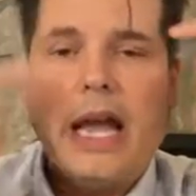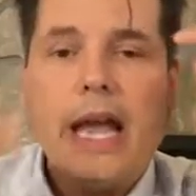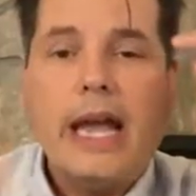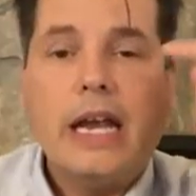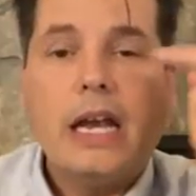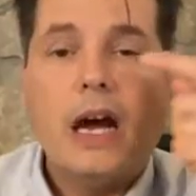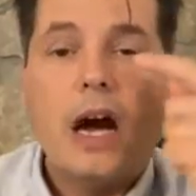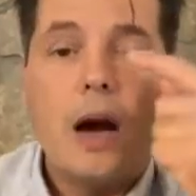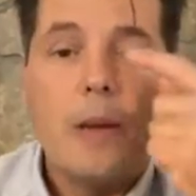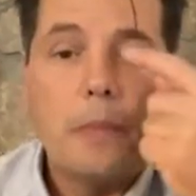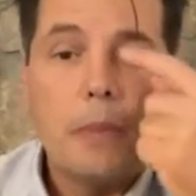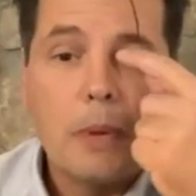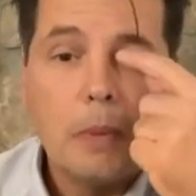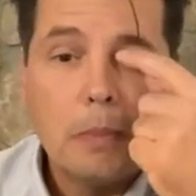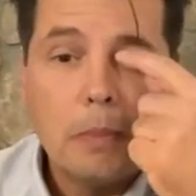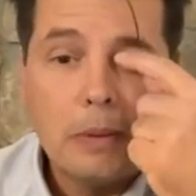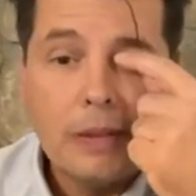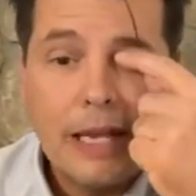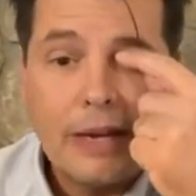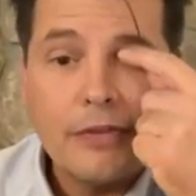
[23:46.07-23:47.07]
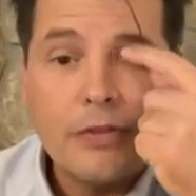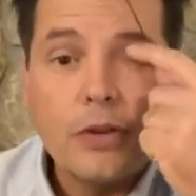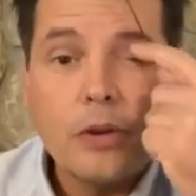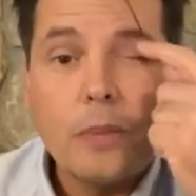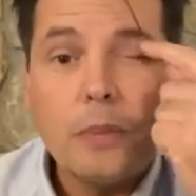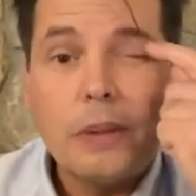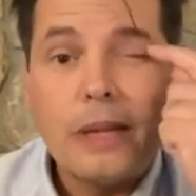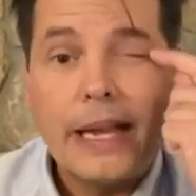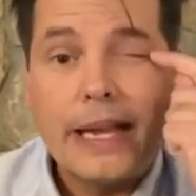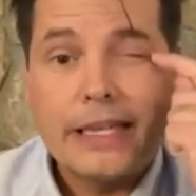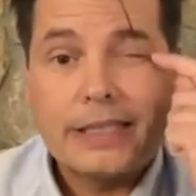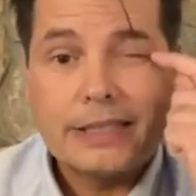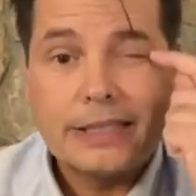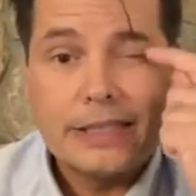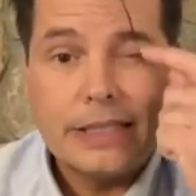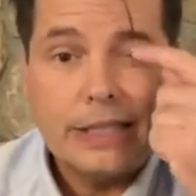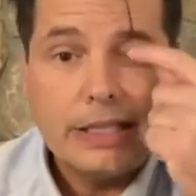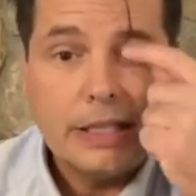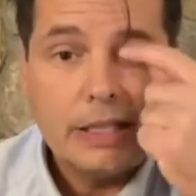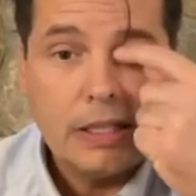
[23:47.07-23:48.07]
An upper
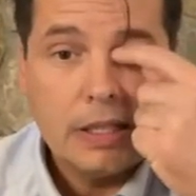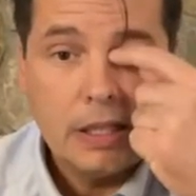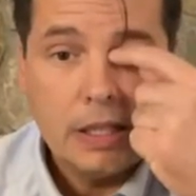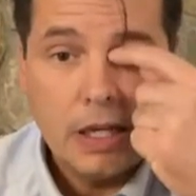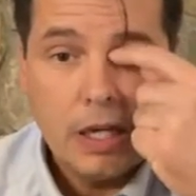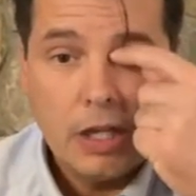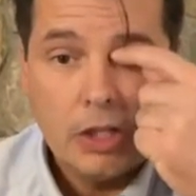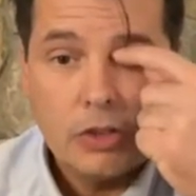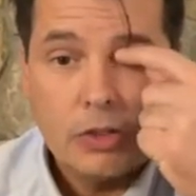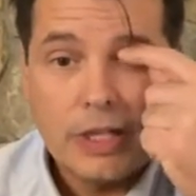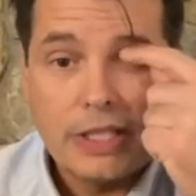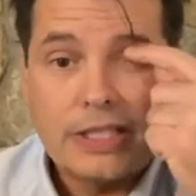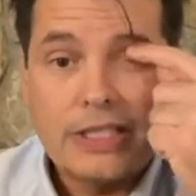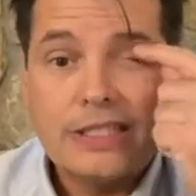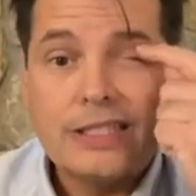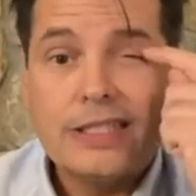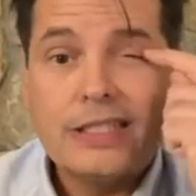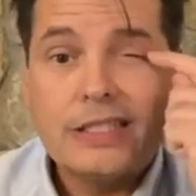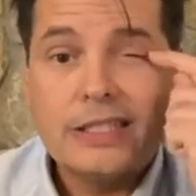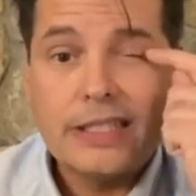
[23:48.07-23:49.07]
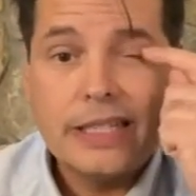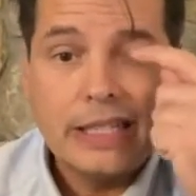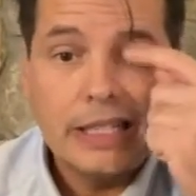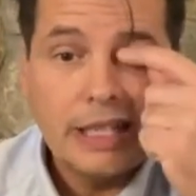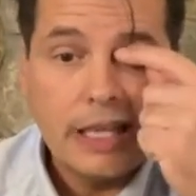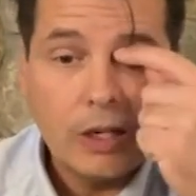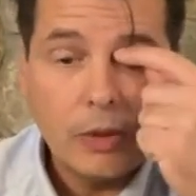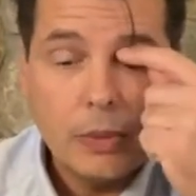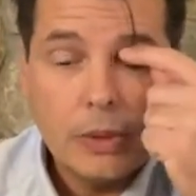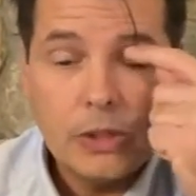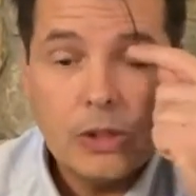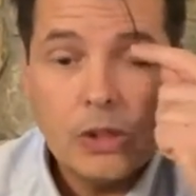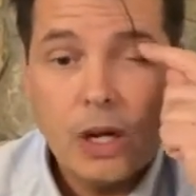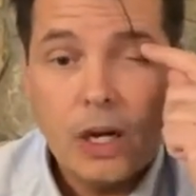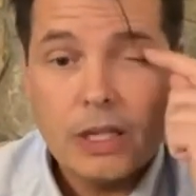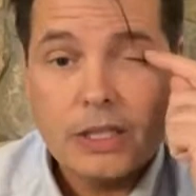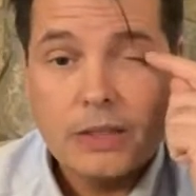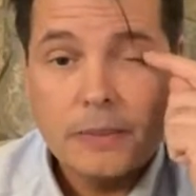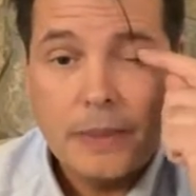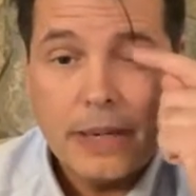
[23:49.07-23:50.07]
blepharoplasty addresses the skin like we
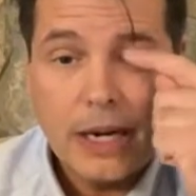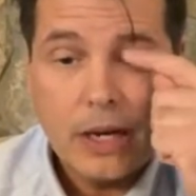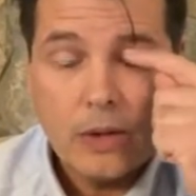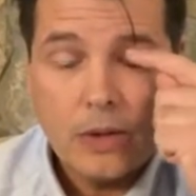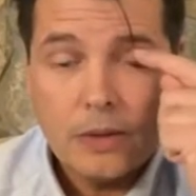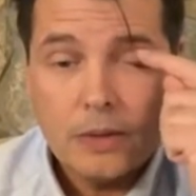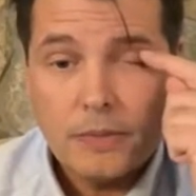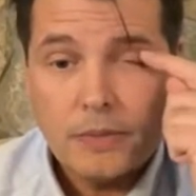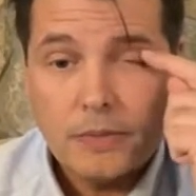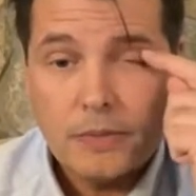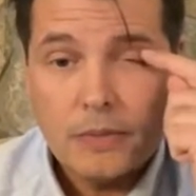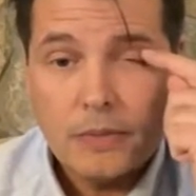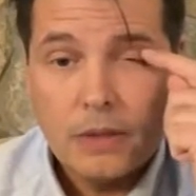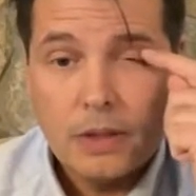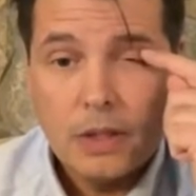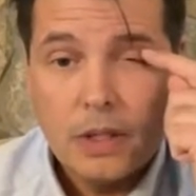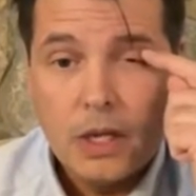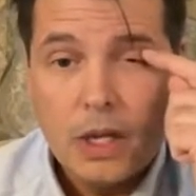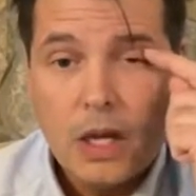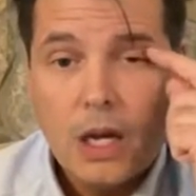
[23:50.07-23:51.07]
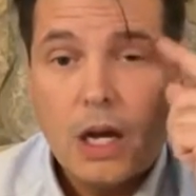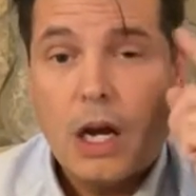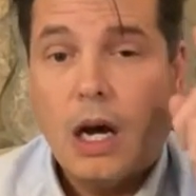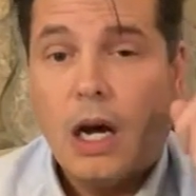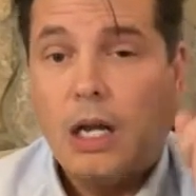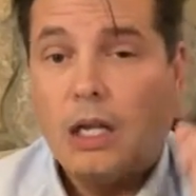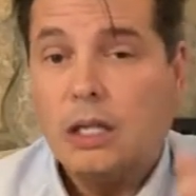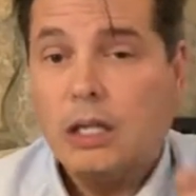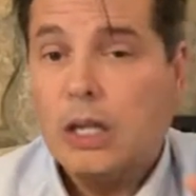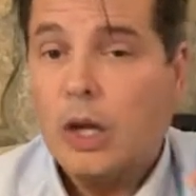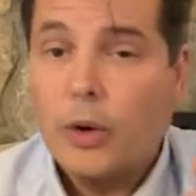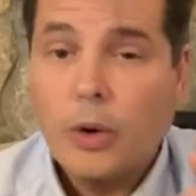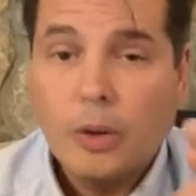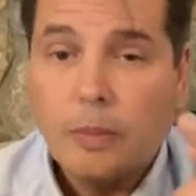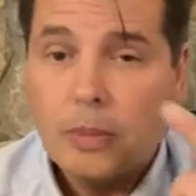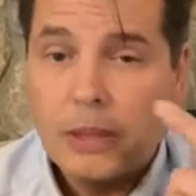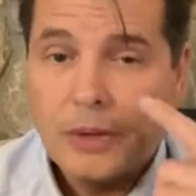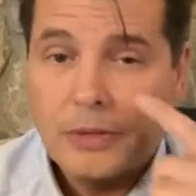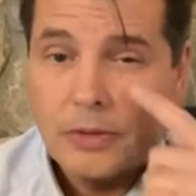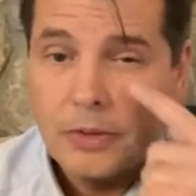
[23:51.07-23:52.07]
talked about. A lower
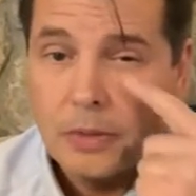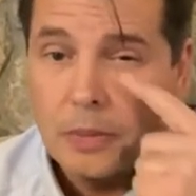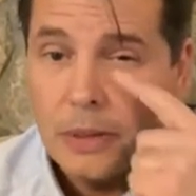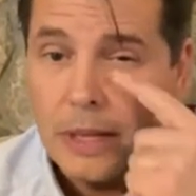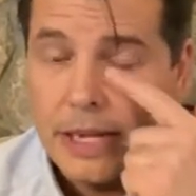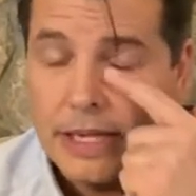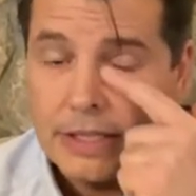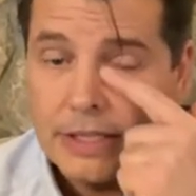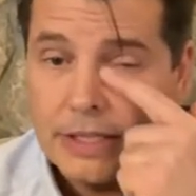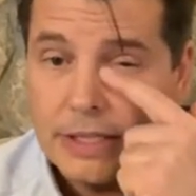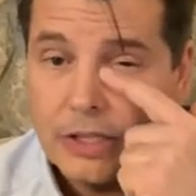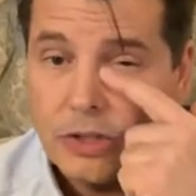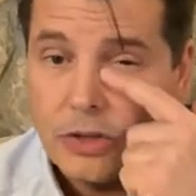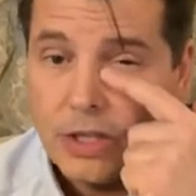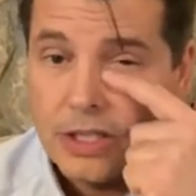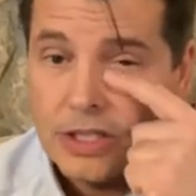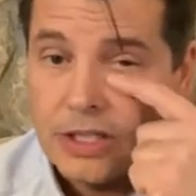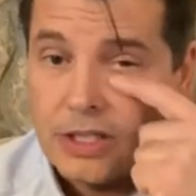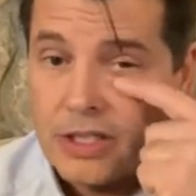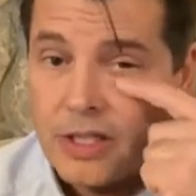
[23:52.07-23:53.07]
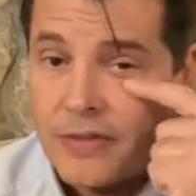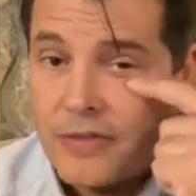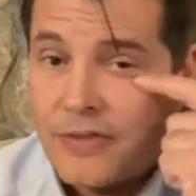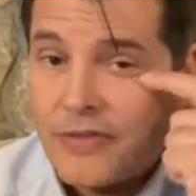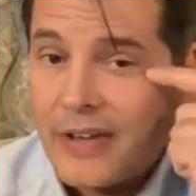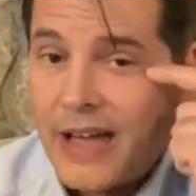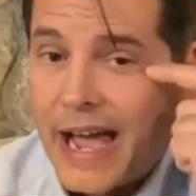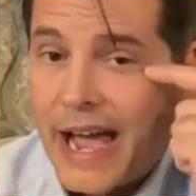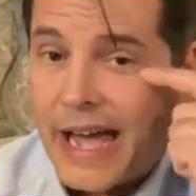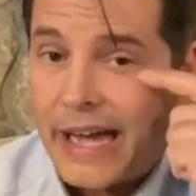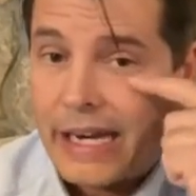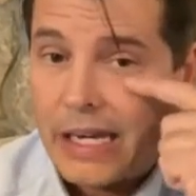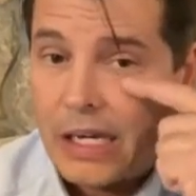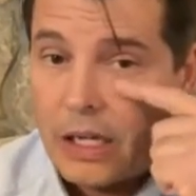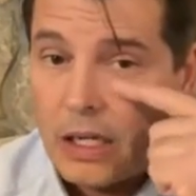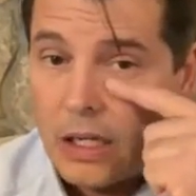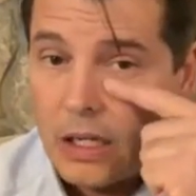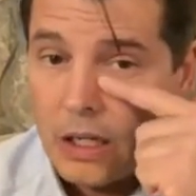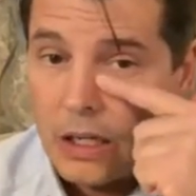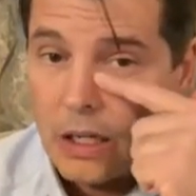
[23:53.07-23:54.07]
blepharoplasty addresses the fat
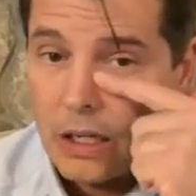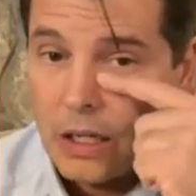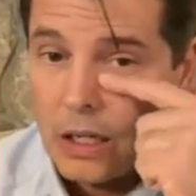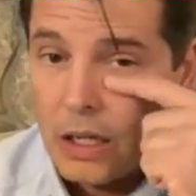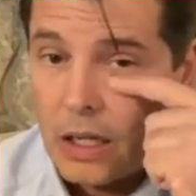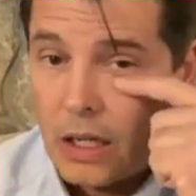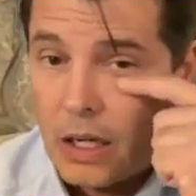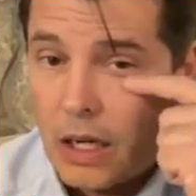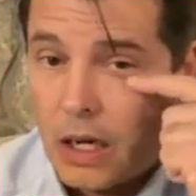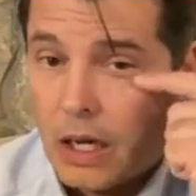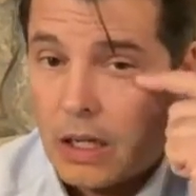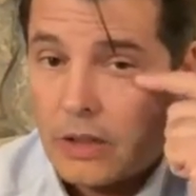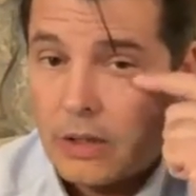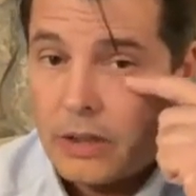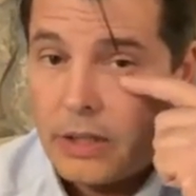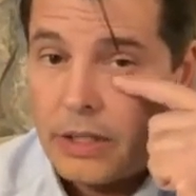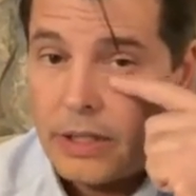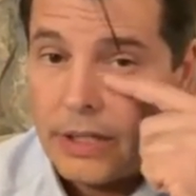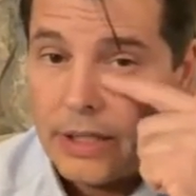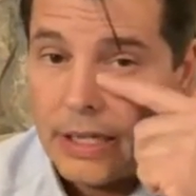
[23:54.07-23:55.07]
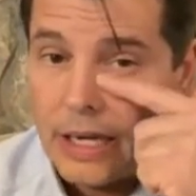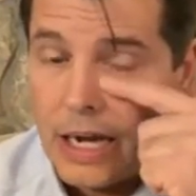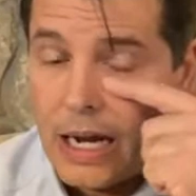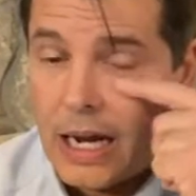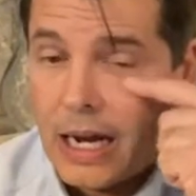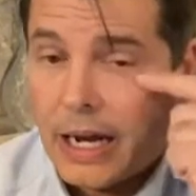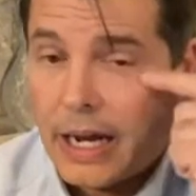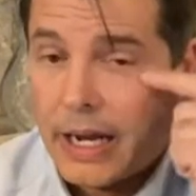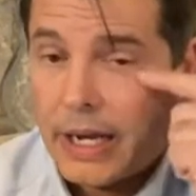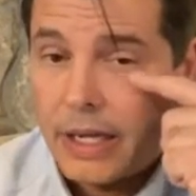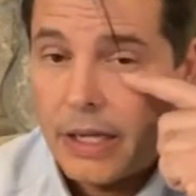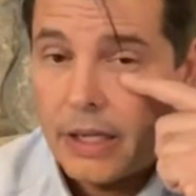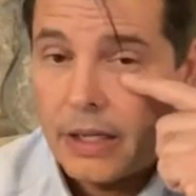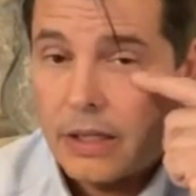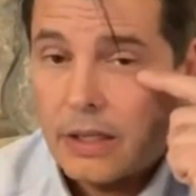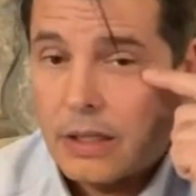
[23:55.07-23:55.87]
underneath the eye.